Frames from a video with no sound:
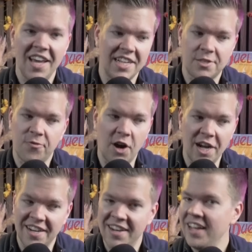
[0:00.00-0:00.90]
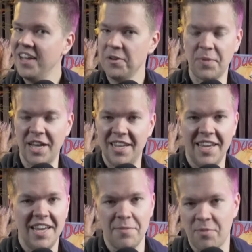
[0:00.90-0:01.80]
It's fun, but
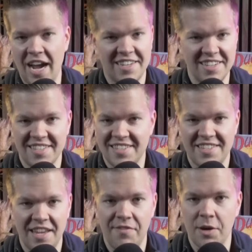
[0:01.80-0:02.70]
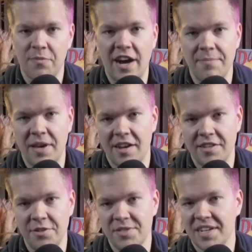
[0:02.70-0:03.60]
in practice, saving up 5 mana
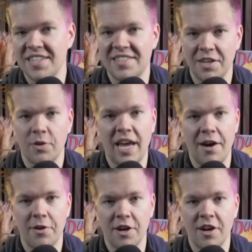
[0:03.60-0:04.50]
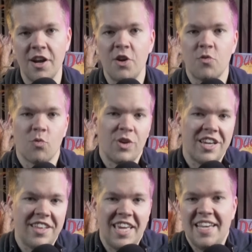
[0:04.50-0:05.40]
to use on a single counter
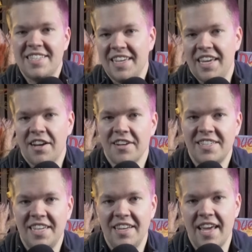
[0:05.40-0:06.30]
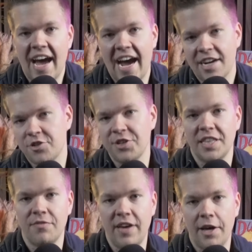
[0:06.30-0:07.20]
really isn't guaranteed to actually
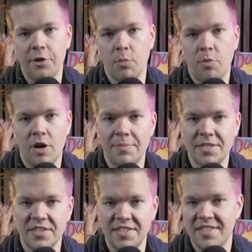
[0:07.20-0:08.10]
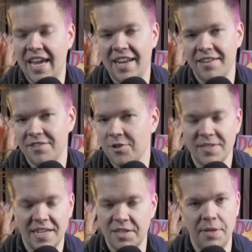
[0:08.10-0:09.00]
get the value it promises and
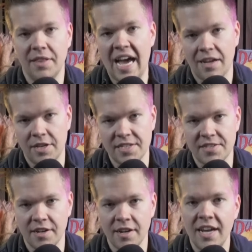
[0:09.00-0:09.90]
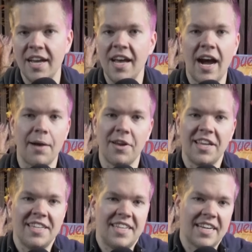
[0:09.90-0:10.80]
turns out to be lackluster. I run
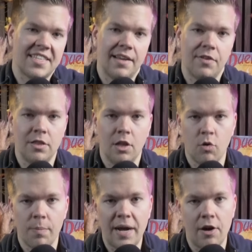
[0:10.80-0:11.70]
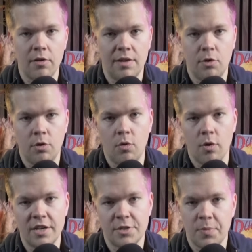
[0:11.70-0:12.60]
it in decks that have a lower power level
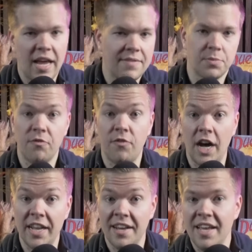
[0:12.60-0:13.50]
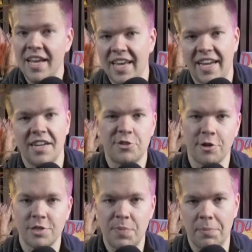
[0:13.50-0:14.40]
or I just want to have some fun. It kind of
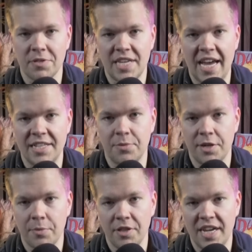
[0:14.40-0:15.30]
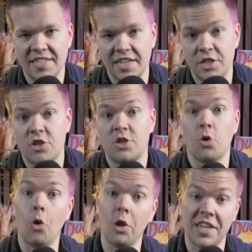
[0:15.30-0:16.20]
turns people's heads when they realize I
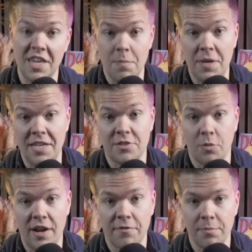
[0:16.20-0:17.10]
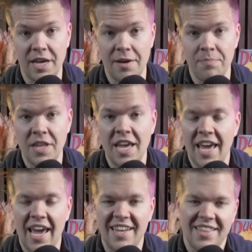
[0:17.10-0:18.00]
stole a key piece away from them,
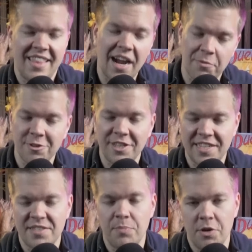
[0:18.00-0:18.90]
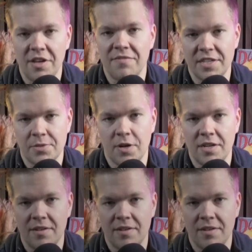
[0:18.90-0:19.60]
and that really is the beauty of this one.